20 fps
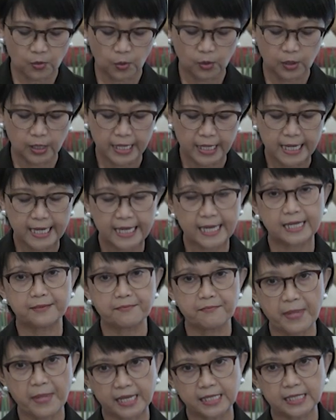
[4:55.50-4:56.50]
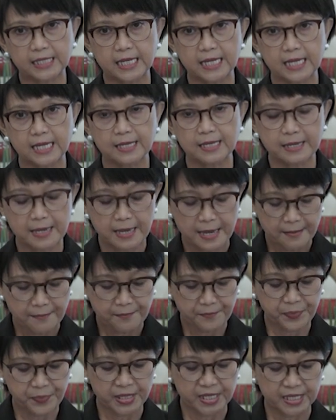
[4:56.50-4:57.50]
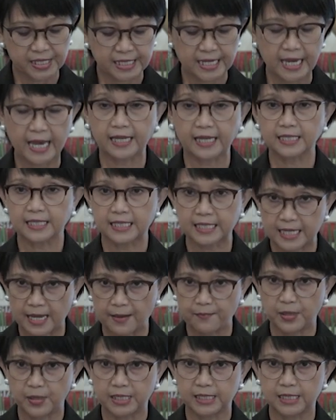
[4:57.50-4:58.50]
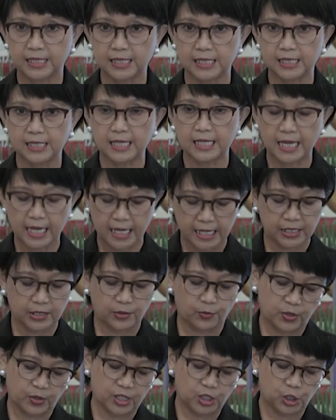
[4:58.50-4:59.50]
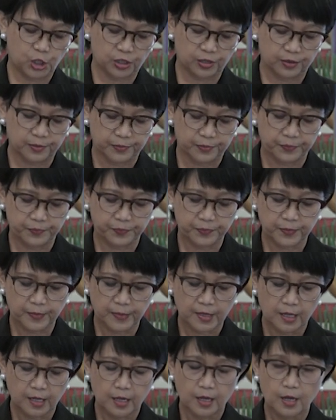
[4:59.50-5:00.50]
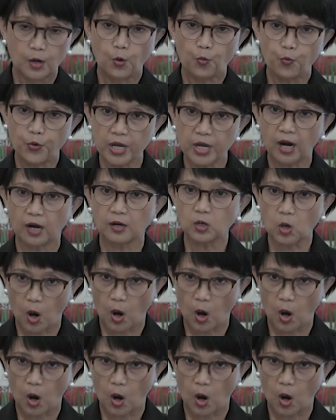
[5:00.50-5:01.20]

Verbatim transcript: role in maintaining peace and stability in the region. We are